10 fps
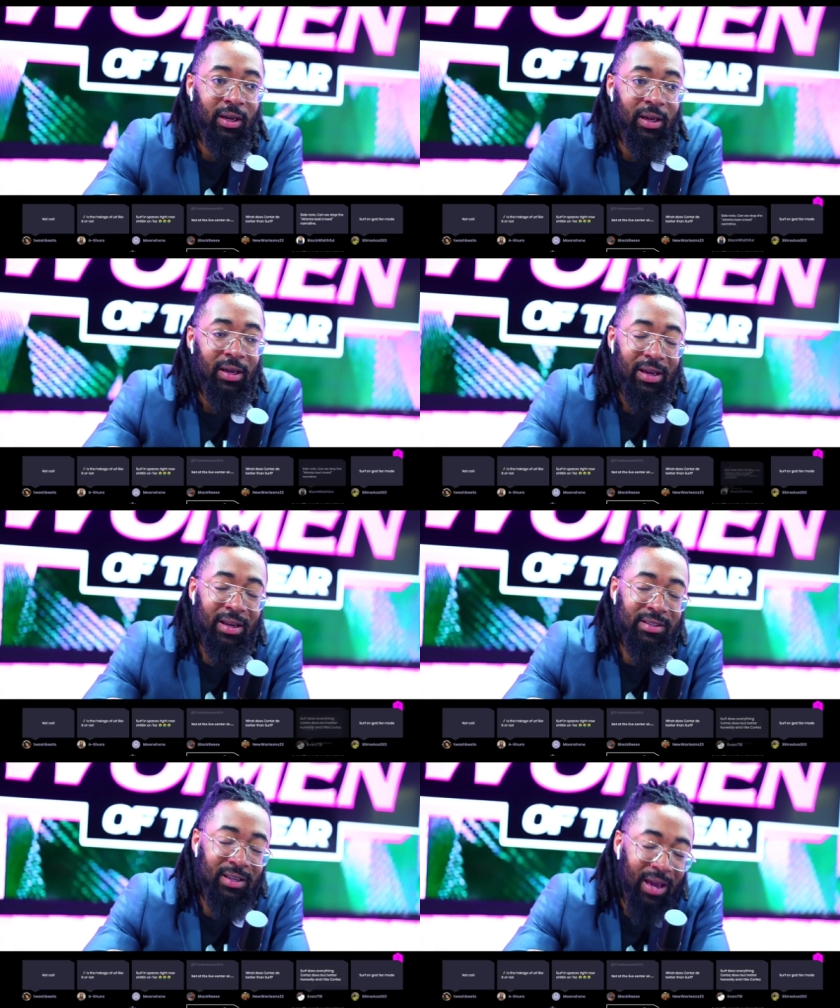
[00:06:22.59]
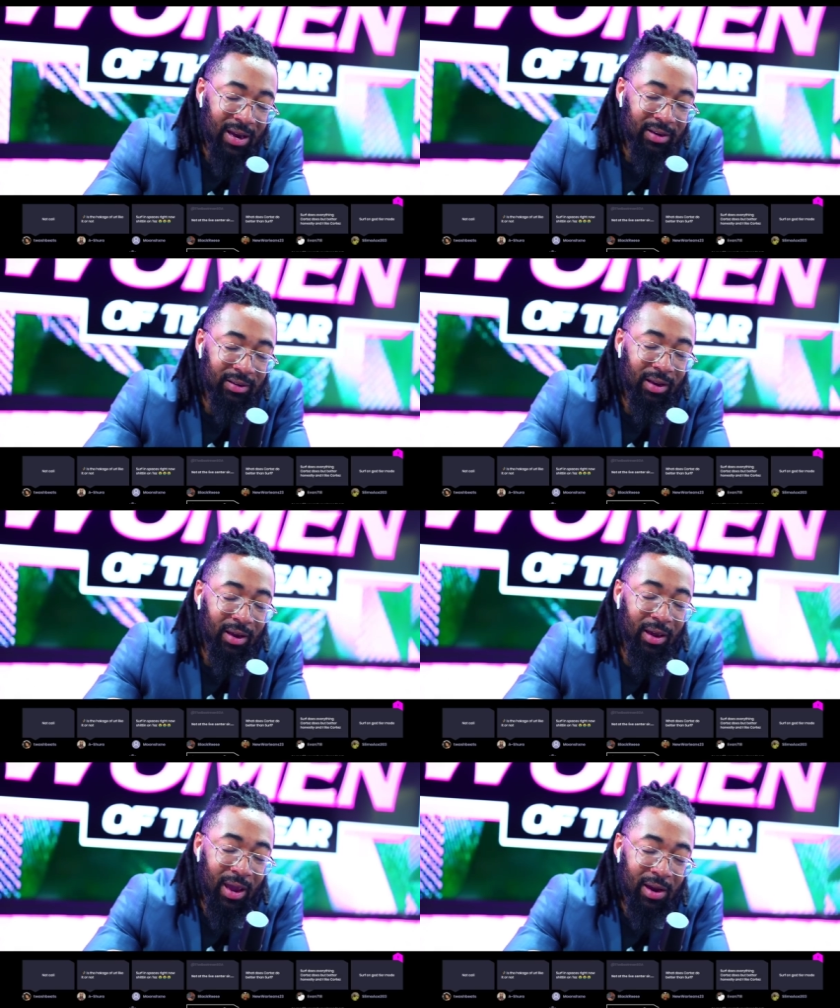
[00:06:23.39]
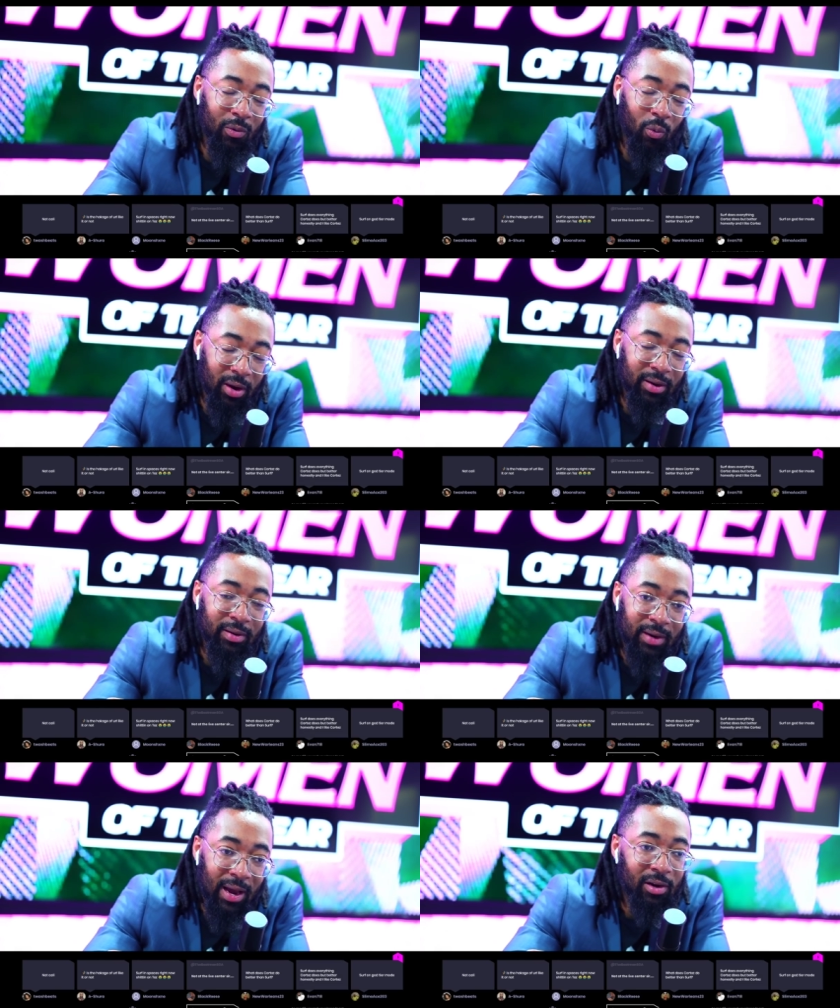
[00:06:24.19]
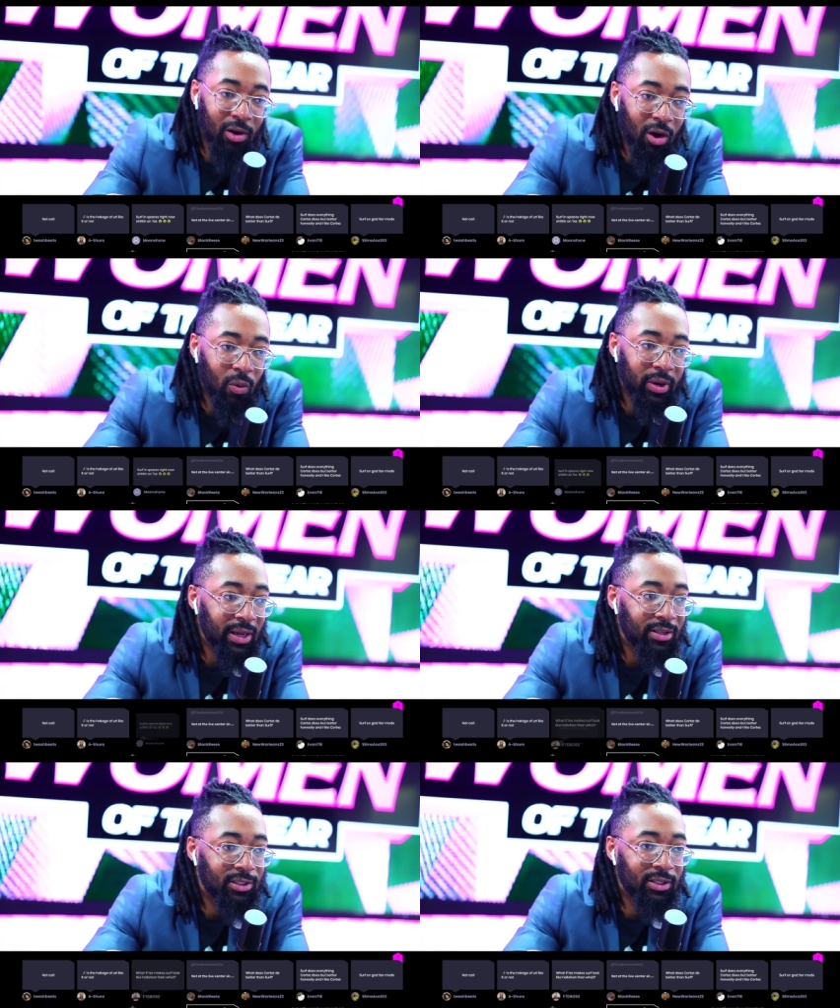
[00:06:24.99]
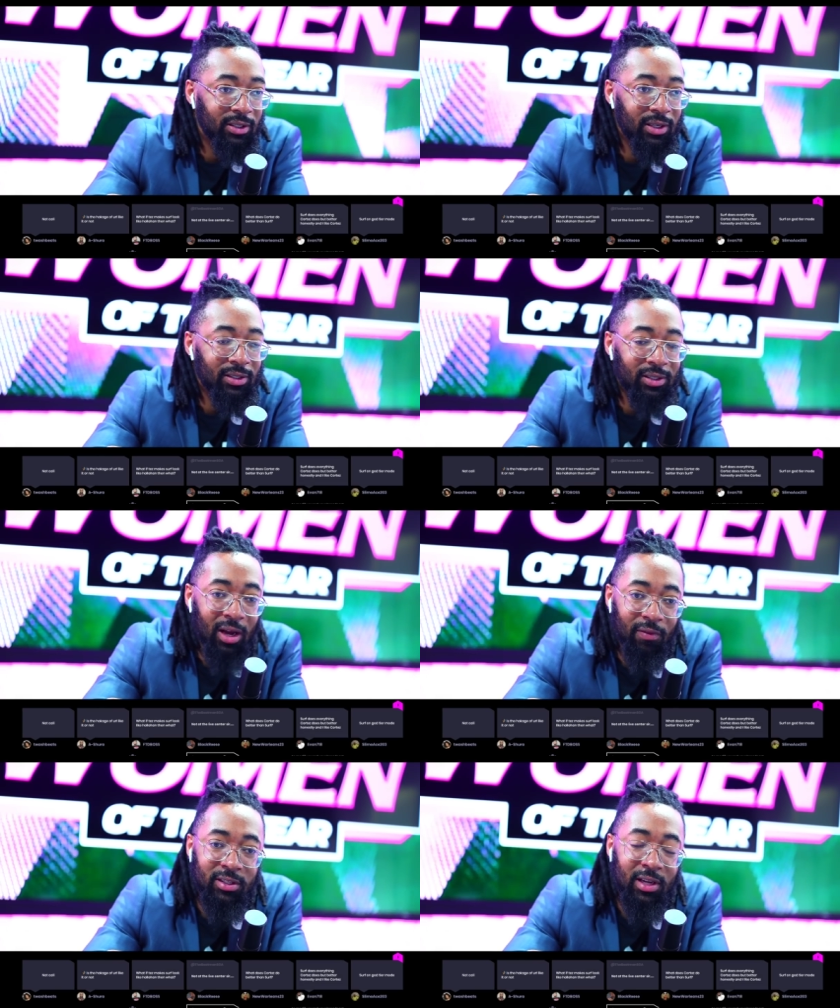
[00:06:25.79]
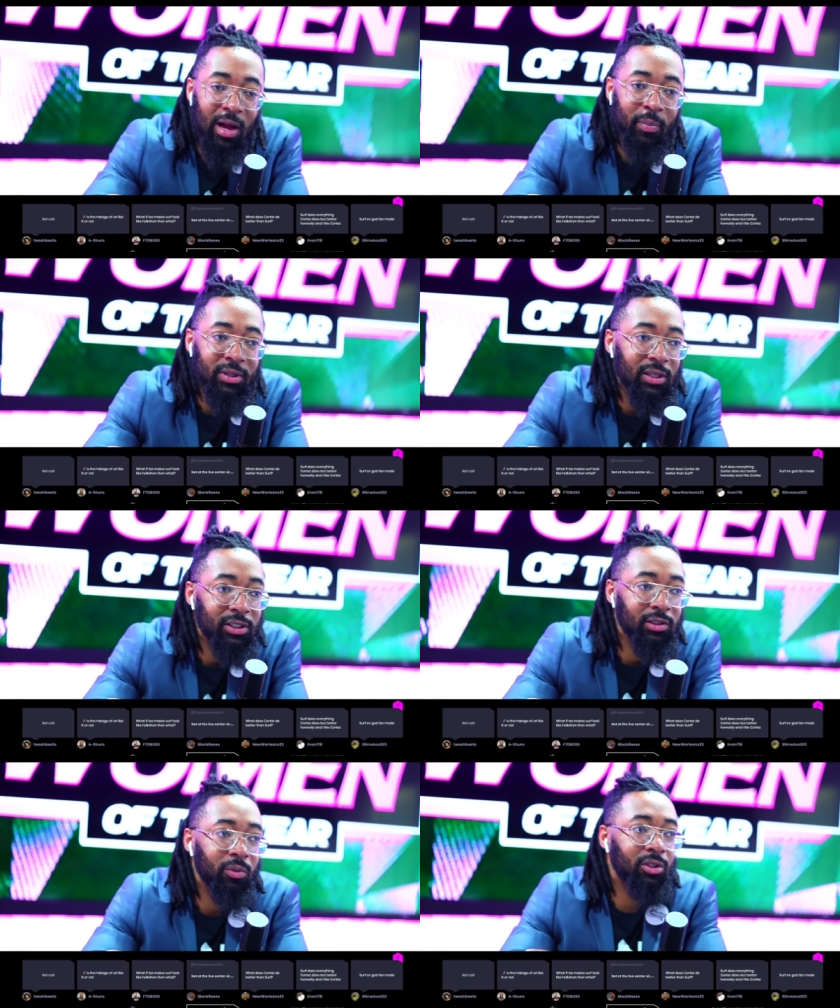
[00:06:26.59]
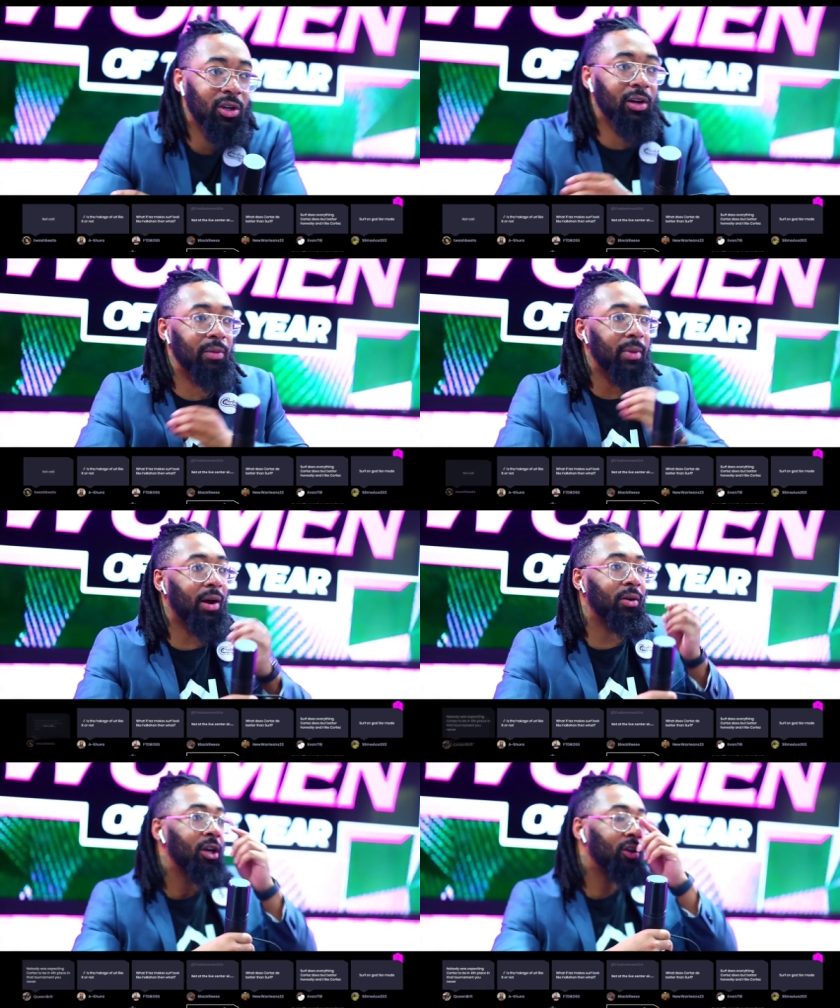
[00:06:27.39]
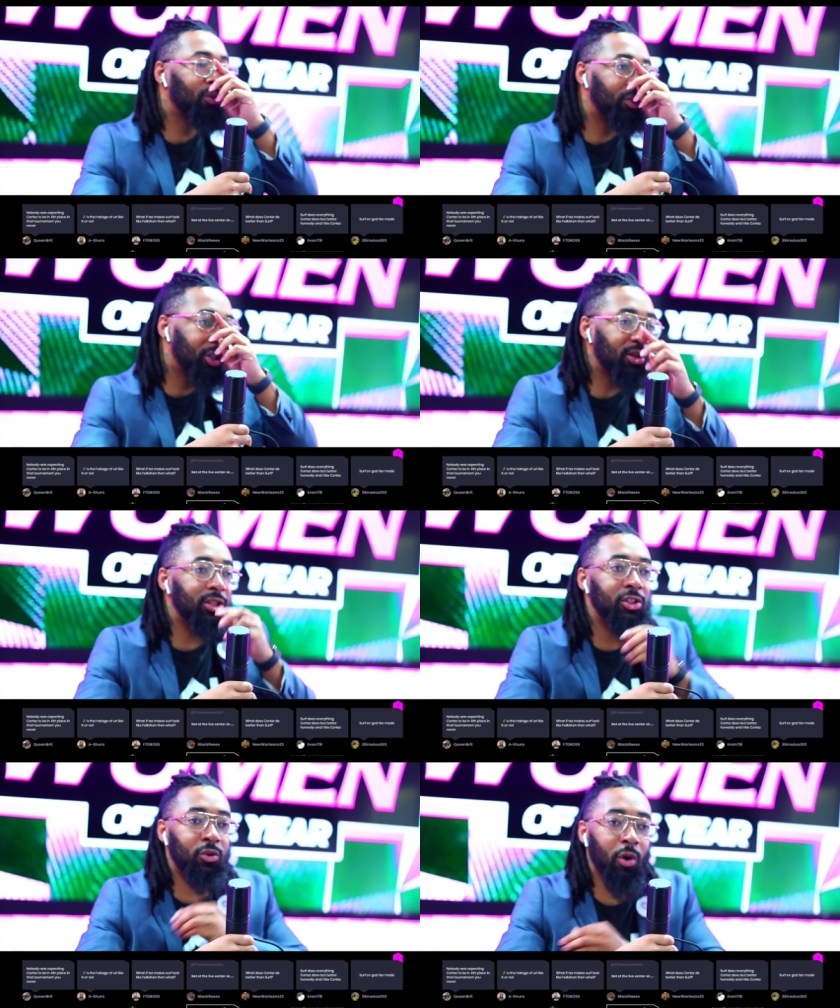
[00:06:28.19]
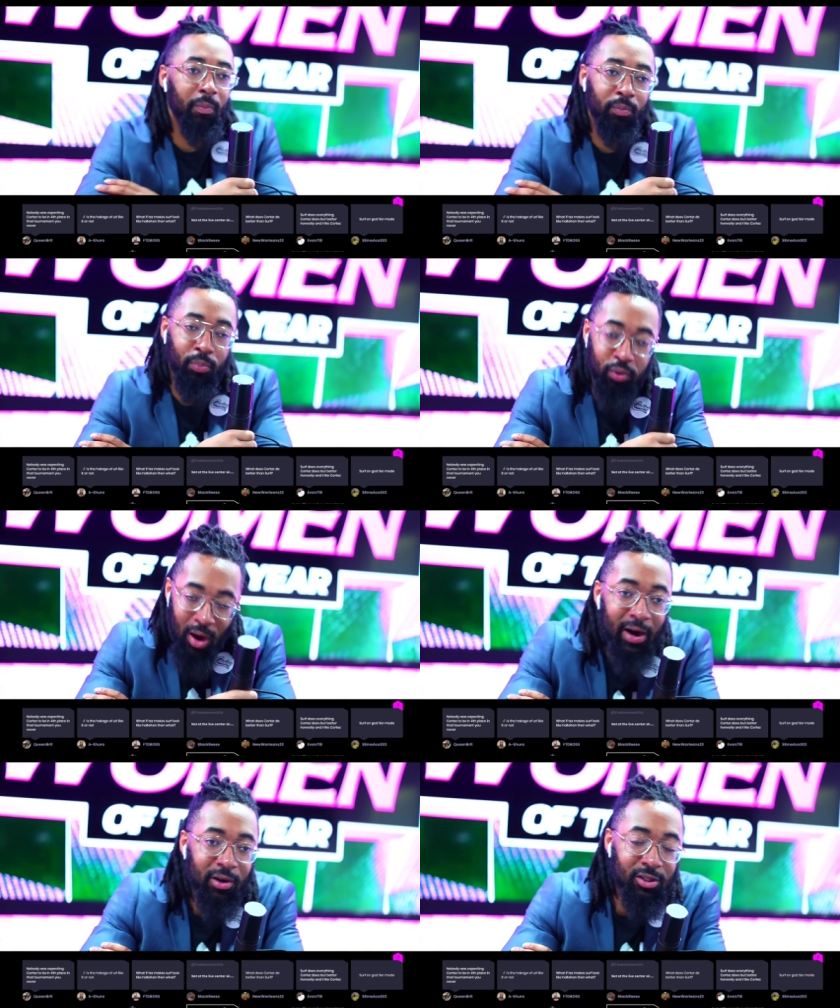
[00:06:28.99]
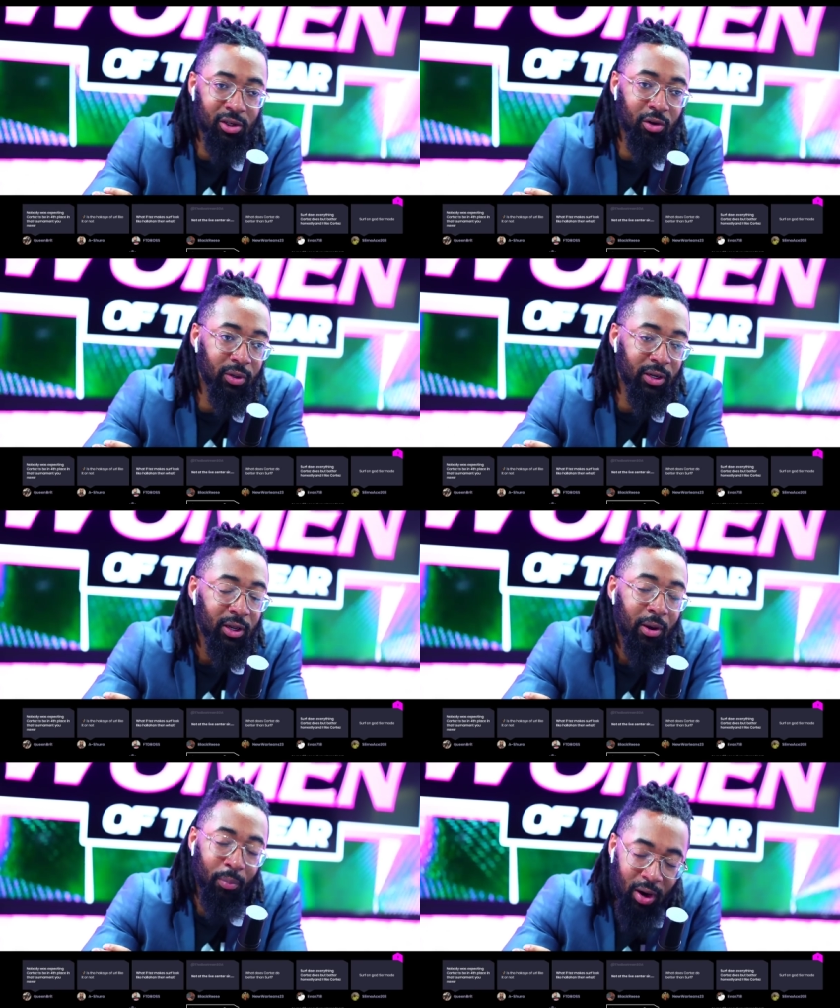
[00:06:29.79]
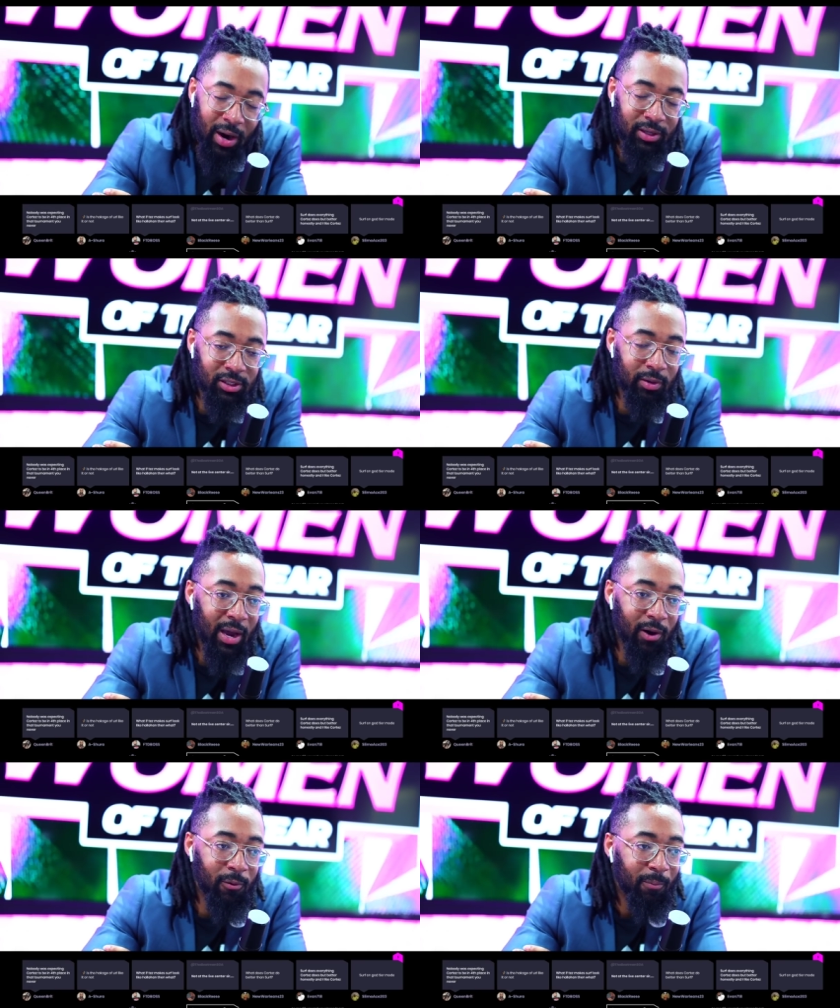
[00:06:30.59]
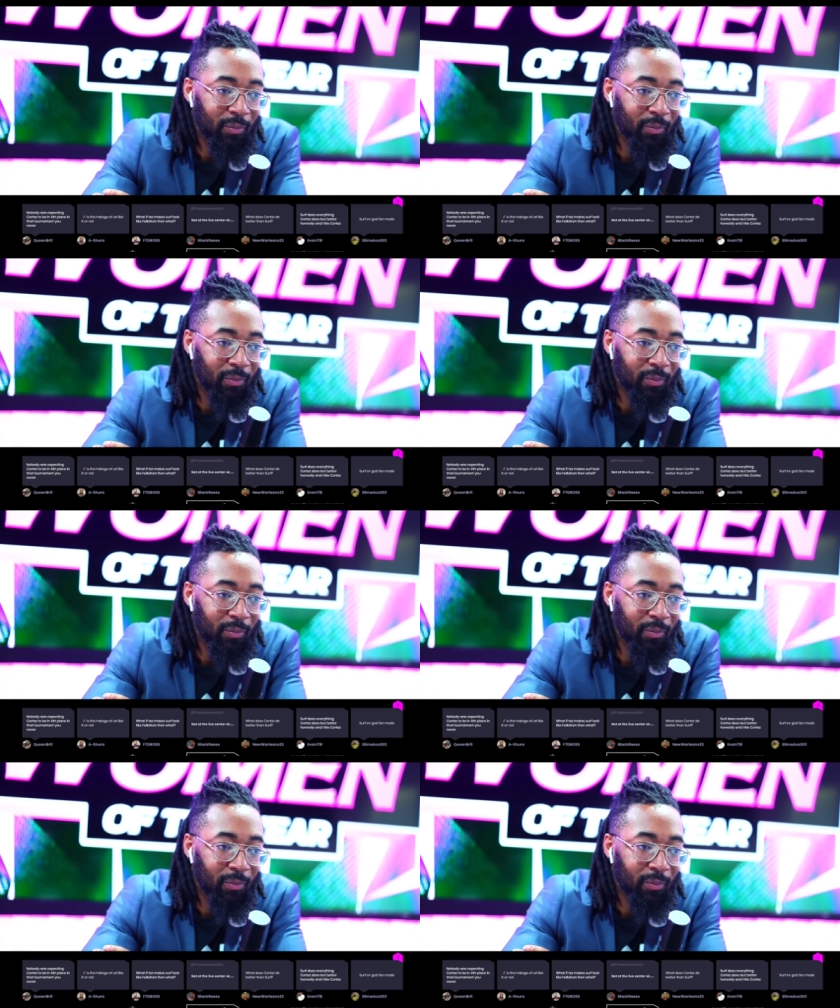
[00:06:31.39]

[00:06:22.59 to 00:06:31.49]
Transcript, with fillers: He's 8 eight one nine zero oh against the, the toughest competition. We're talking about New Jersey Twerk prior to going in, prior to the battle.